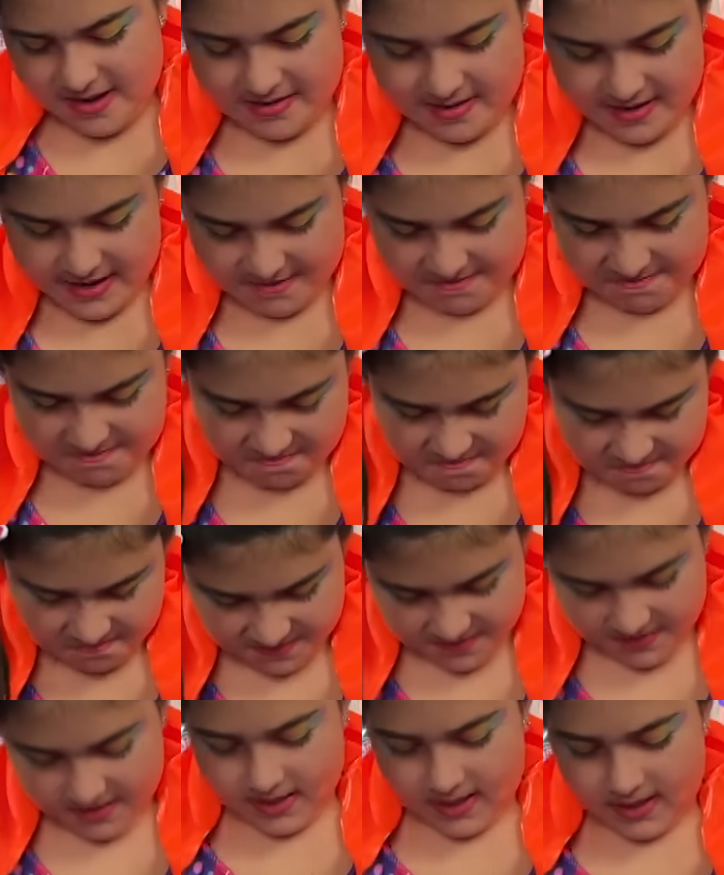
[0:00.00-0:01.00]
okay,
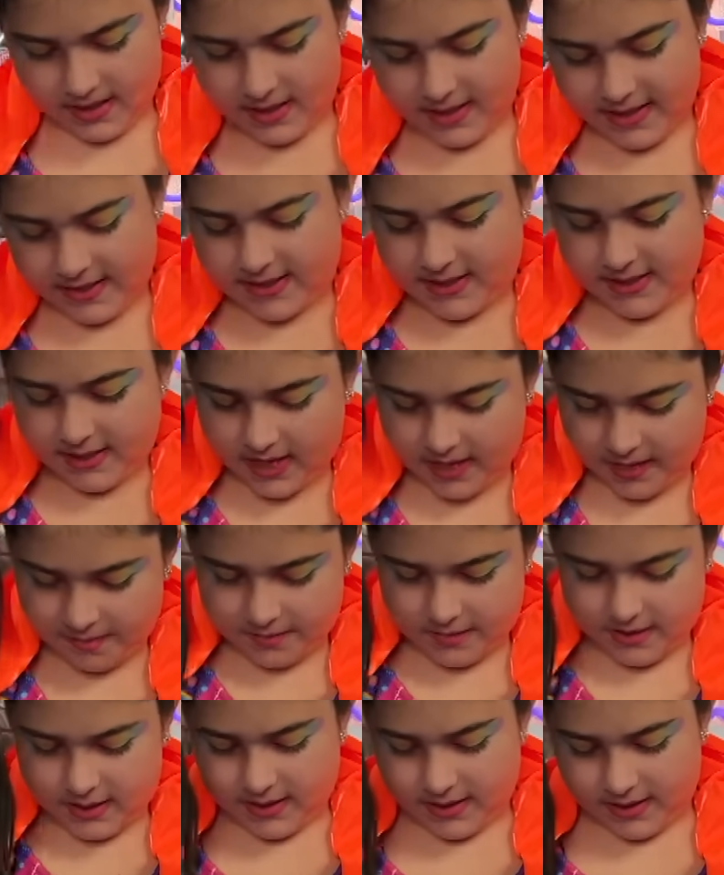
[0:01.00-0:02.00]
let's
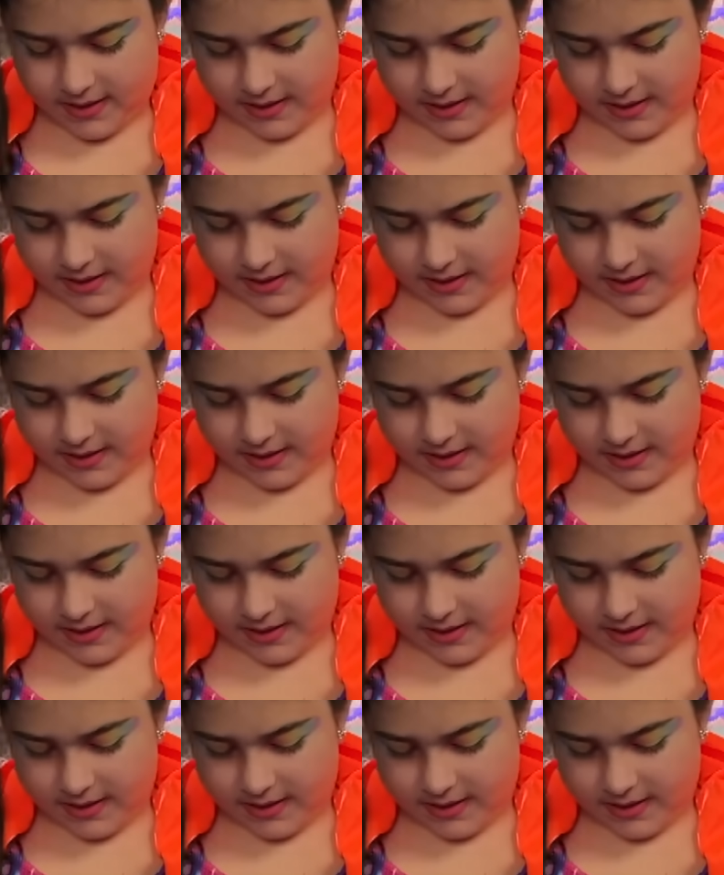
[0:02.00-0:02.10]
keep digging.